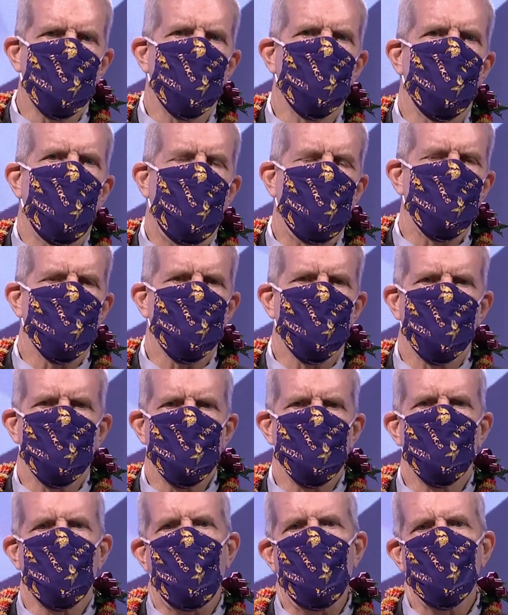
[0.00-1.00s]
Any
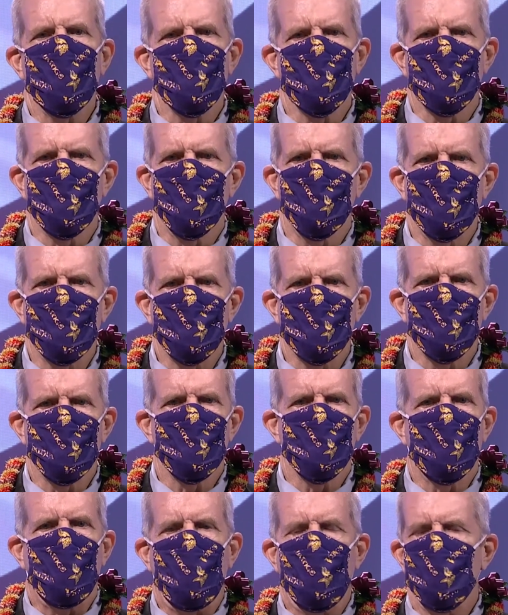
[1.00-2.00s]
supervisor of a
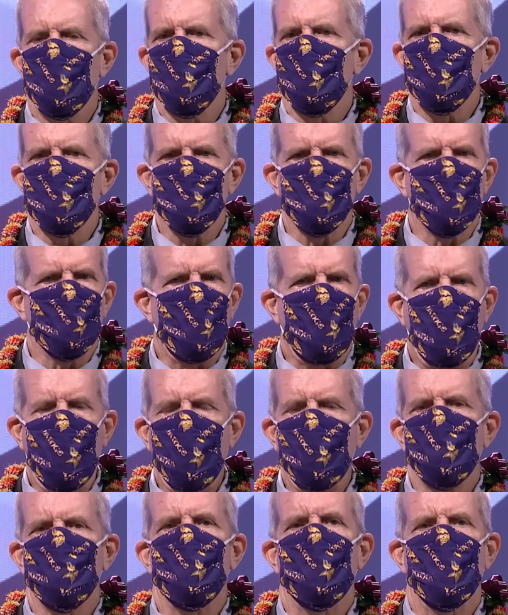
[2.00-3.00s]
trials division
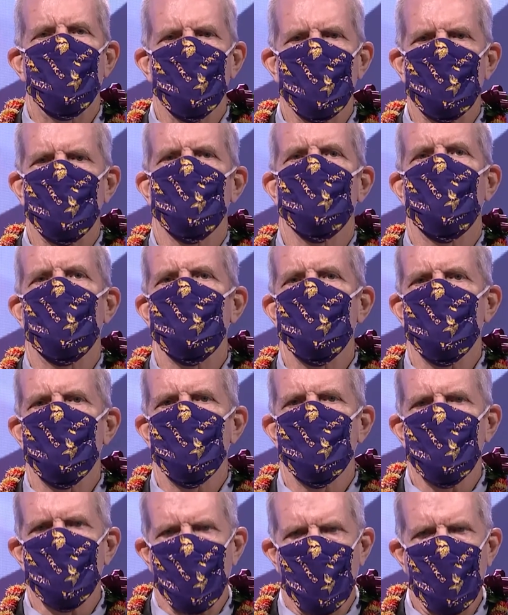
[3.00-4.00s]
is going to
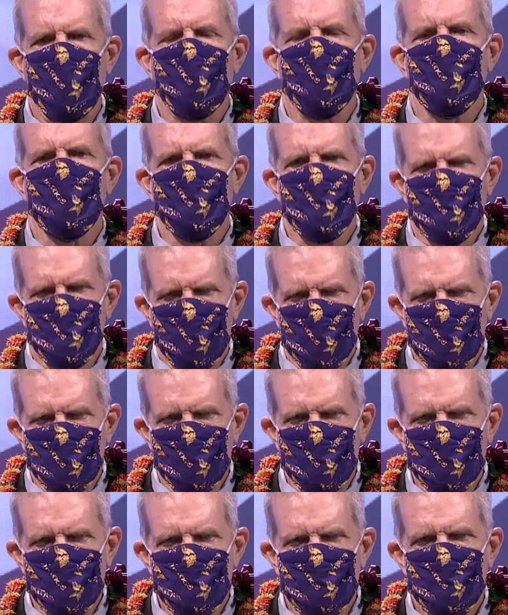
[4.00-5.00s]
have extensive
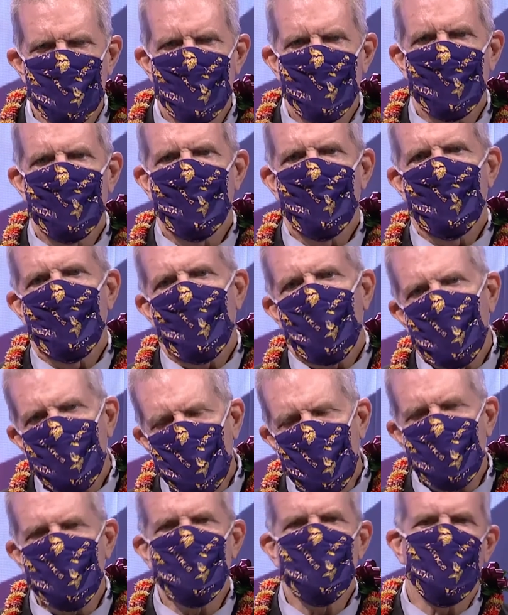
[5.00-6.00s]
trial
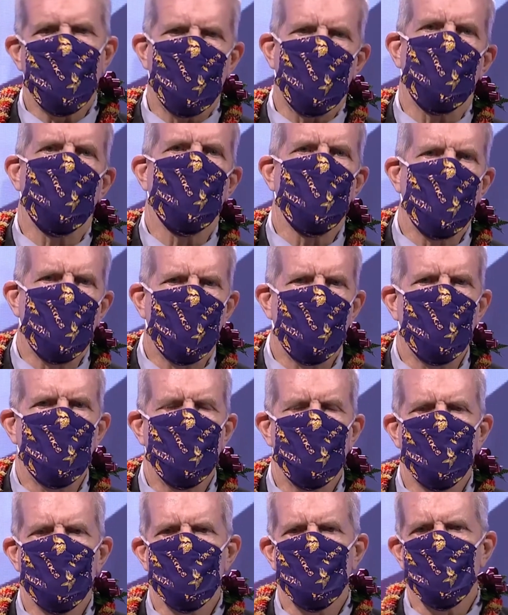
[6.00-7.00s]
experience. And that
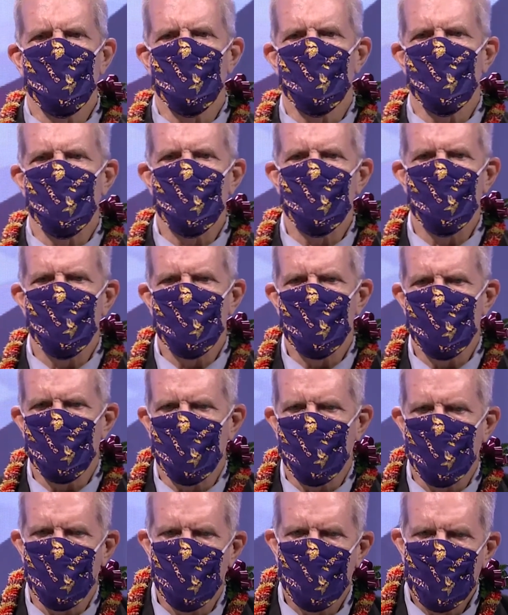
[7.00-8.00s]
is one area I had
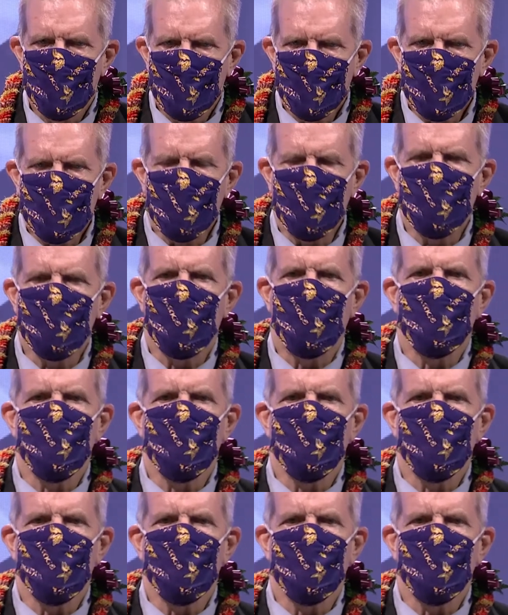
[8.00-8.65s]
disagreed with